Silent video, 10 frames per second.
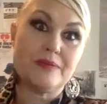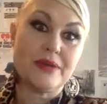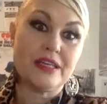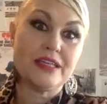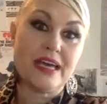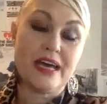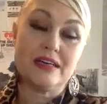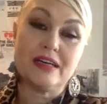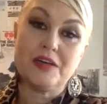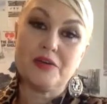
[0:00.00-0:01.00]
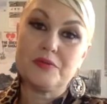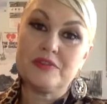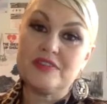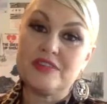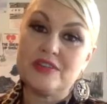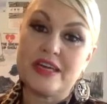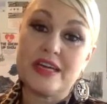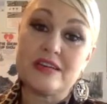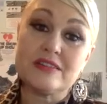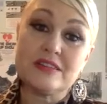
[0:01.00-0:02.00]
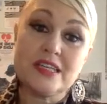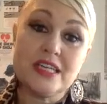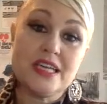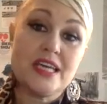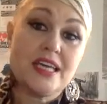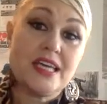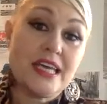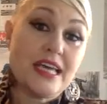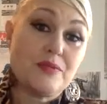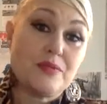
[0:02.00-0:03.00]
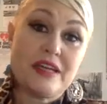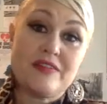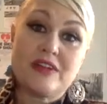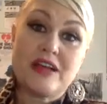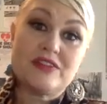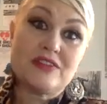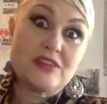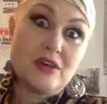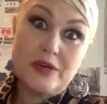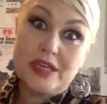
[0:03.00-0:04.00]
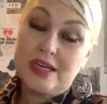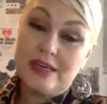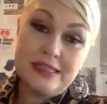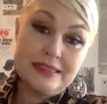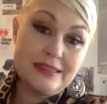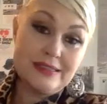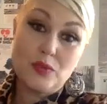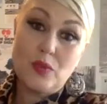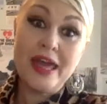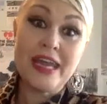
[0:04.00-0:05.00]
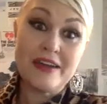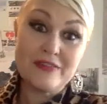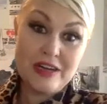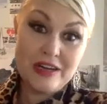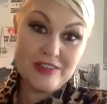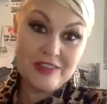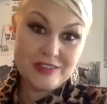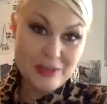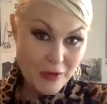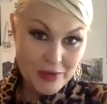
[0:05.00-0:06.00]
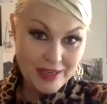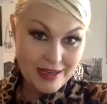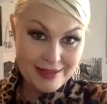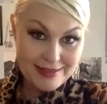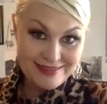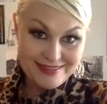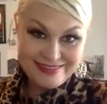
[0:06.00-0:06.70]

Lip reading: But yeah, I hope to see you there. And whatever else is going on, whenever else it's going on.